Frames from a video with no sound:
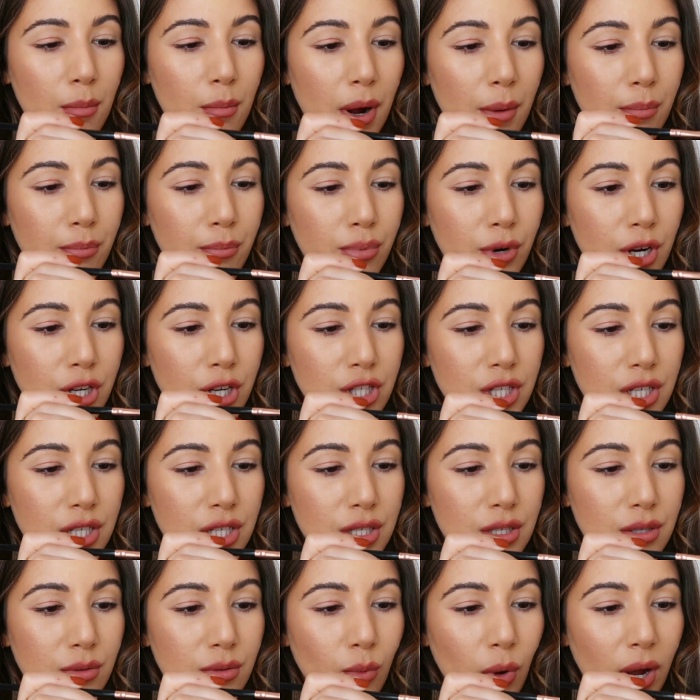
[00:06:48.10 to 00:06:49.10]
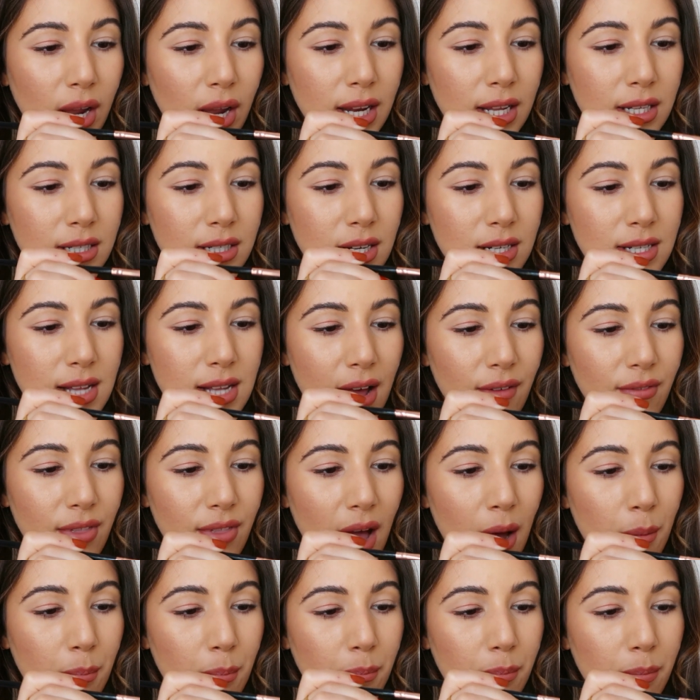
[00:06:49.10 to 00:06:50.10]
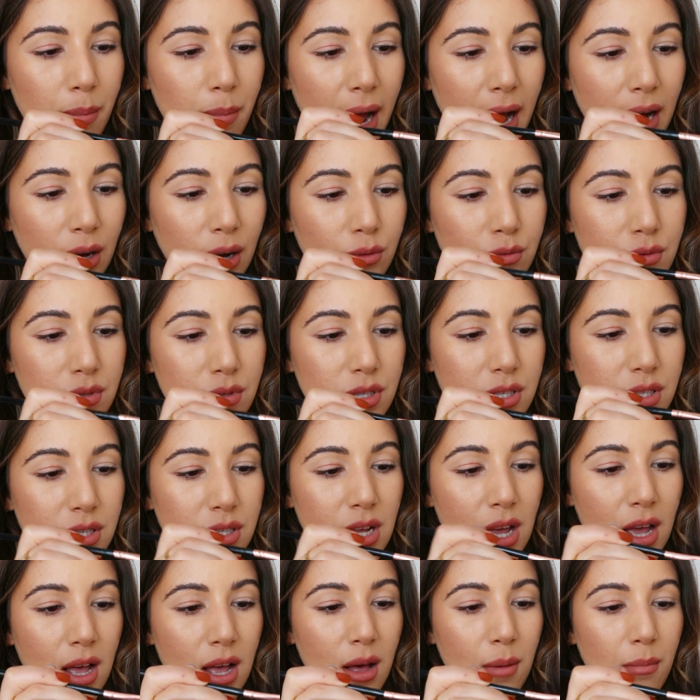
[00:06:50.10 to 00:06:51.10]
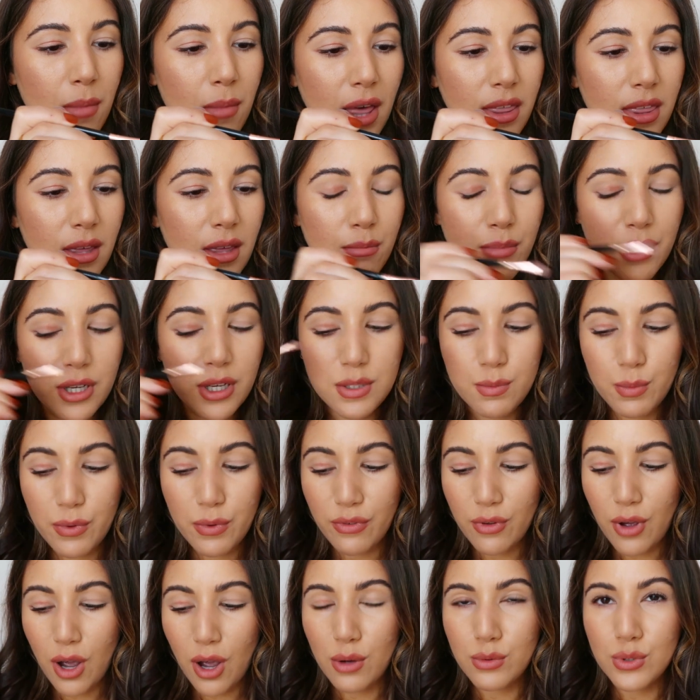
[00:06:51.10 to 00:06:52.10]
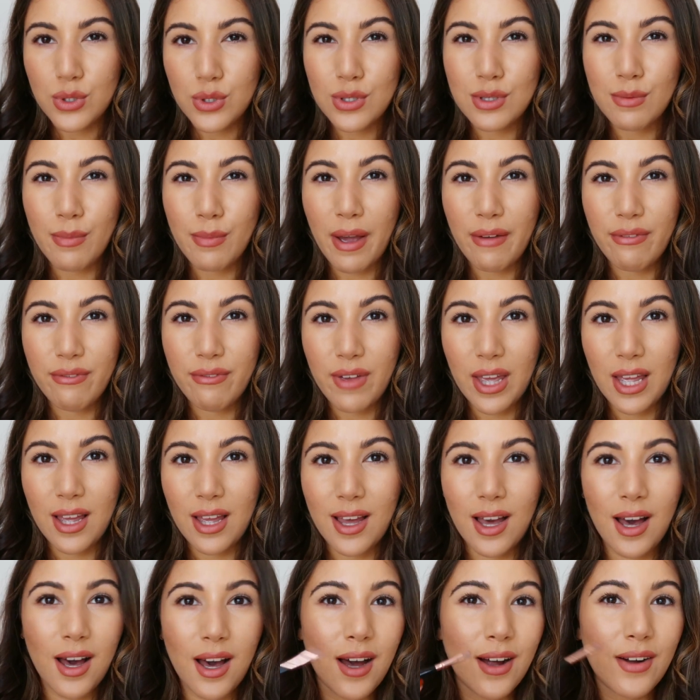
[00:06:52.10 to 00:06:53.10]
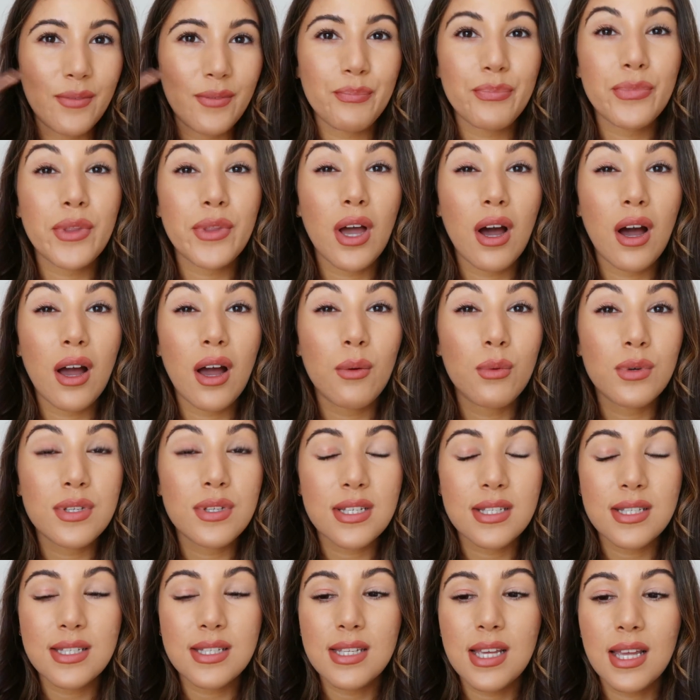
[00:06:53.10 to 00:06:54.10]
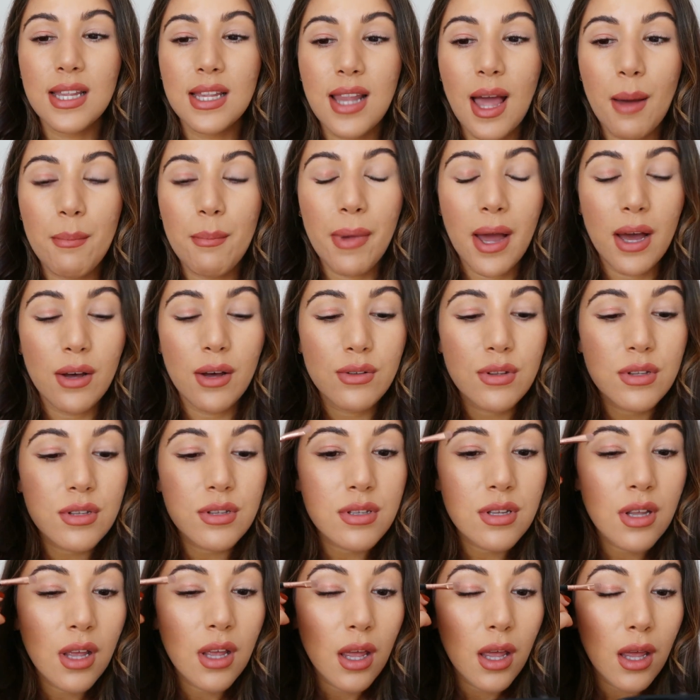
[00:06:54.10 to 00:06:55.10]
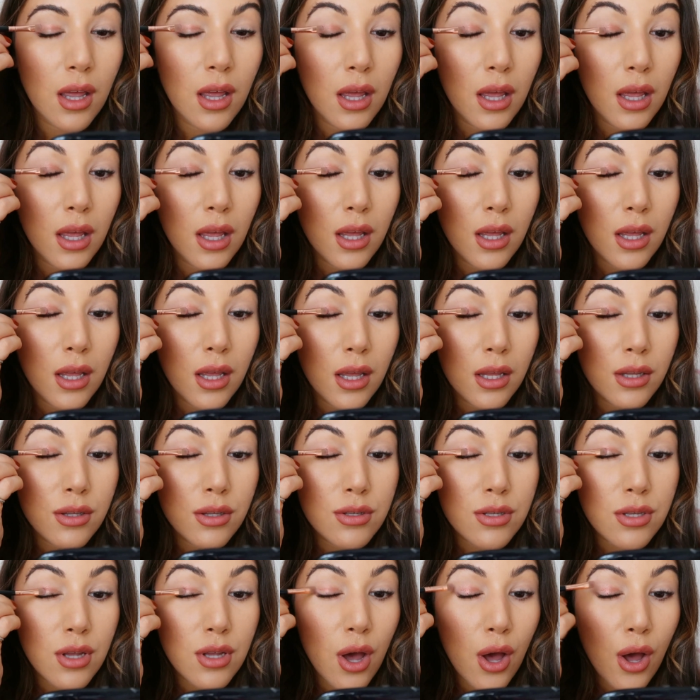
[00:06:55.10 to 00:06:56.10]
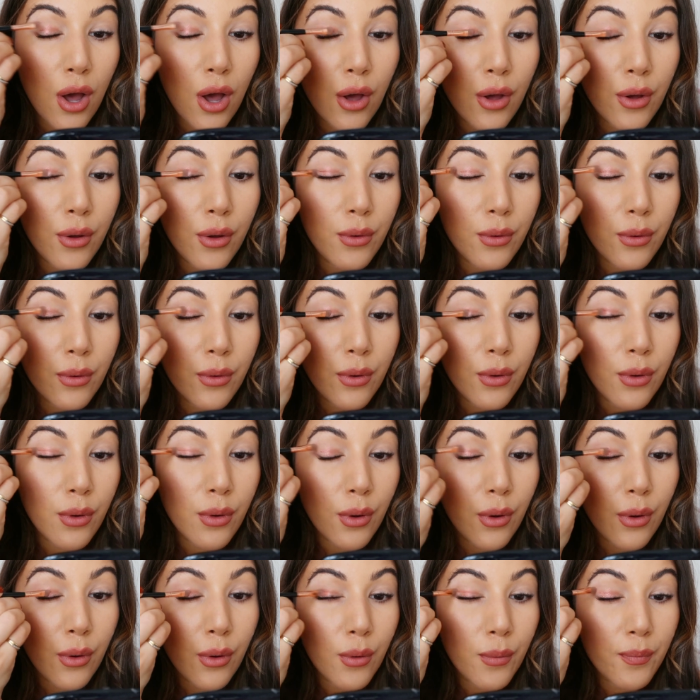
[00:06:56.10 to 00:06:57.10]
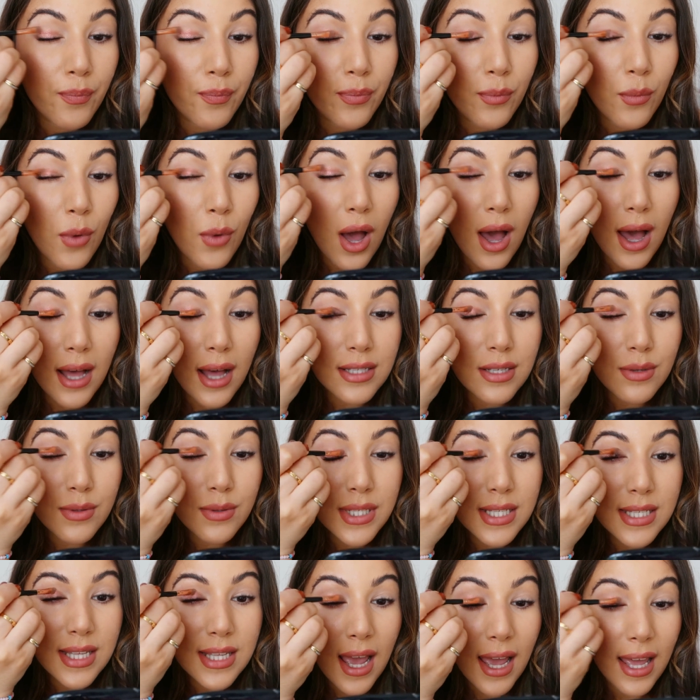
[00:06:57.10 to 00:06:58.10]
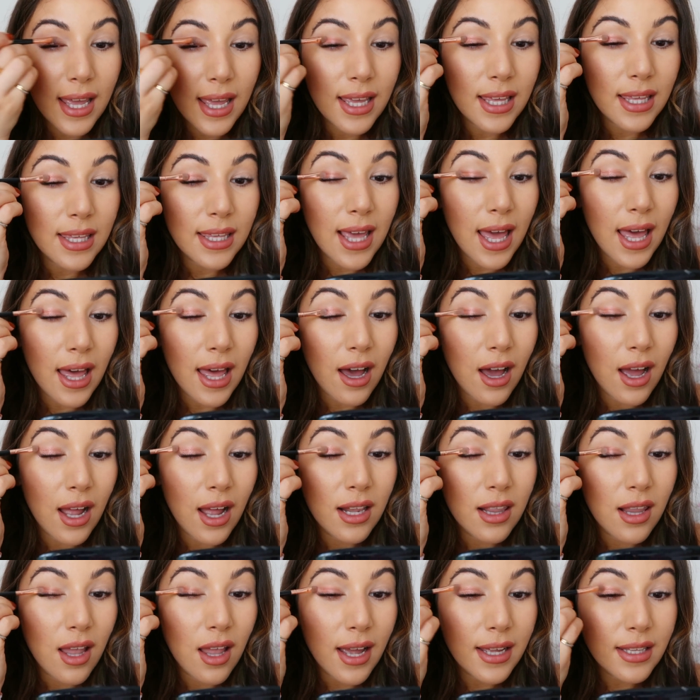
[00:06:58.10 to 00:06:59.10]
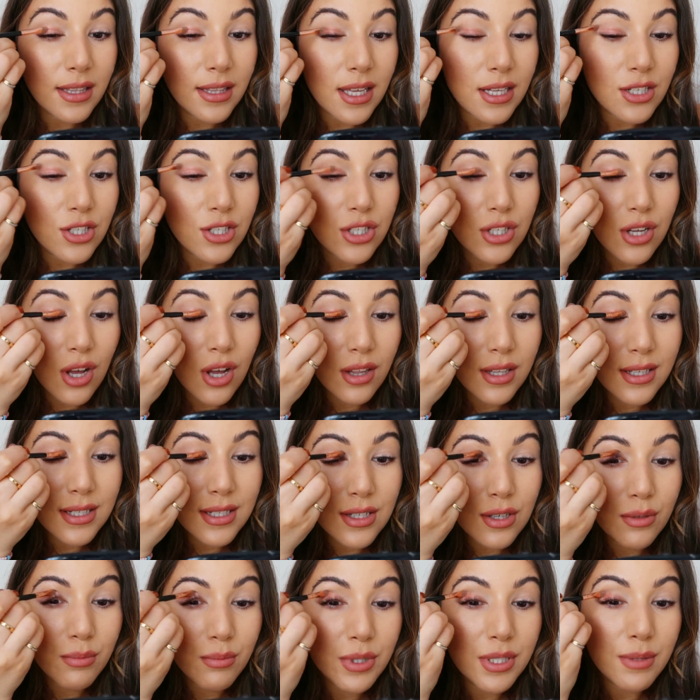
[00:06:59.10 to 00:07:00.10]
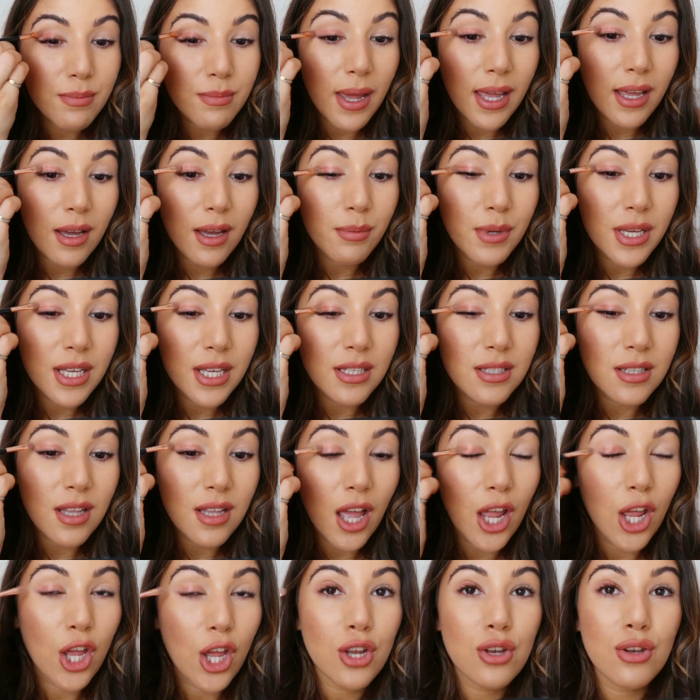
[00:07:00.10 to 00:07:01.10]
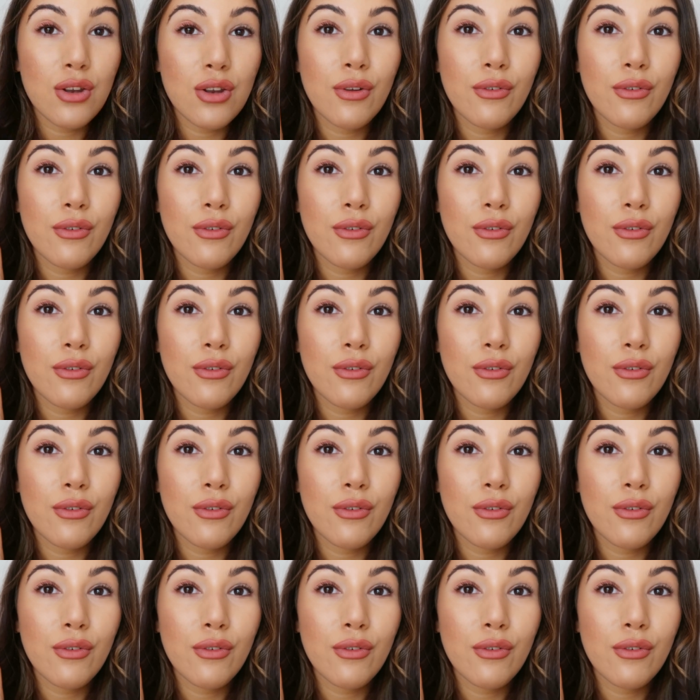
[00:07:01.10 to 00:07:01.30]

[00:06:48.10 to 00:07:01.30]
my brush into it and it does have that bounce, but I think because I was using my finger, I wasn't seeing that bounce. So as I was saying, yeah, I like that Charlotte Tilbury's makeup is like